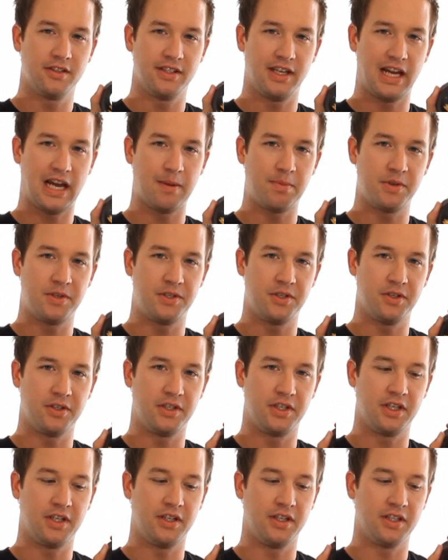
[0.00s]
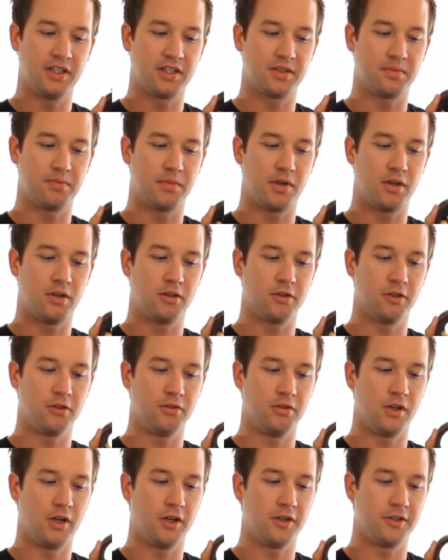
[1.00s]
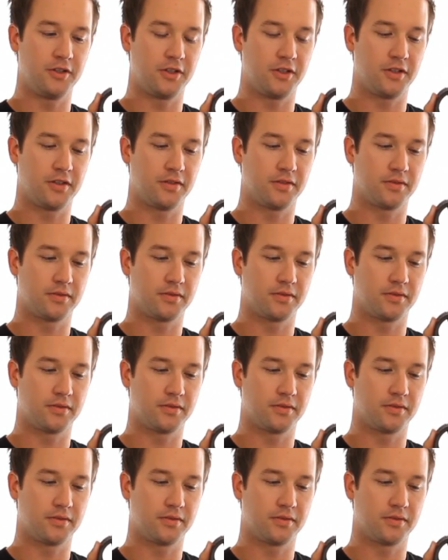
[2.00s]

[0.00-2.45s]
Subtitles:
the aperture getting smaller and larger.